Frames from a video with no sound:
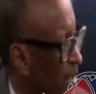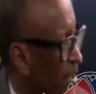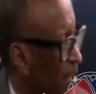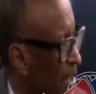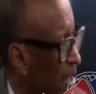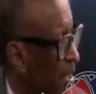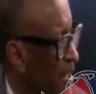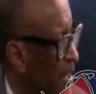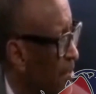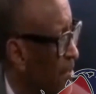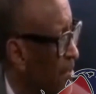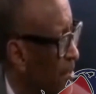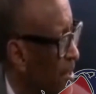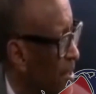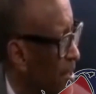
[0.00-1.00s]
our
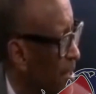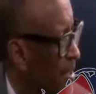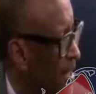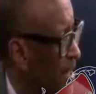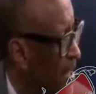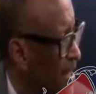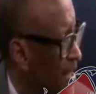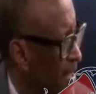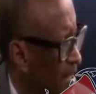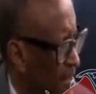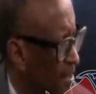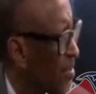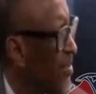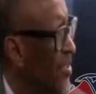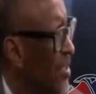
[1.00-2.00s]
countries, it's
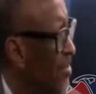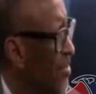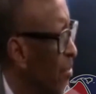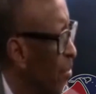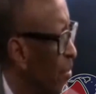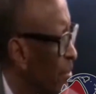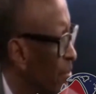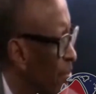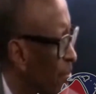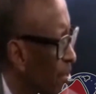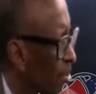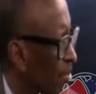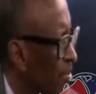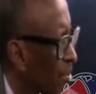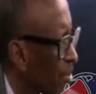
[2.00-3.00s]
not for you, it's
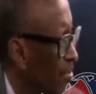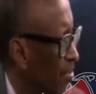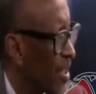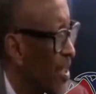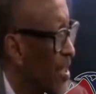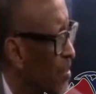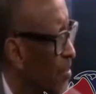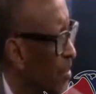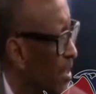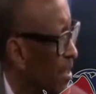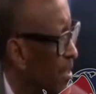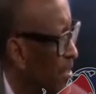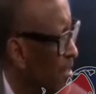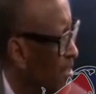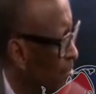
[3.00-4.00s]
not for anybody,
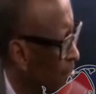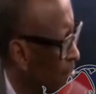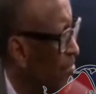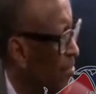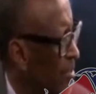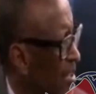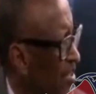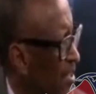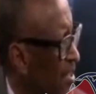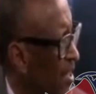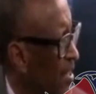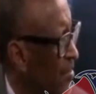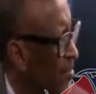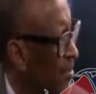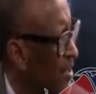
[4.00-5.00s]
it's for ourselves.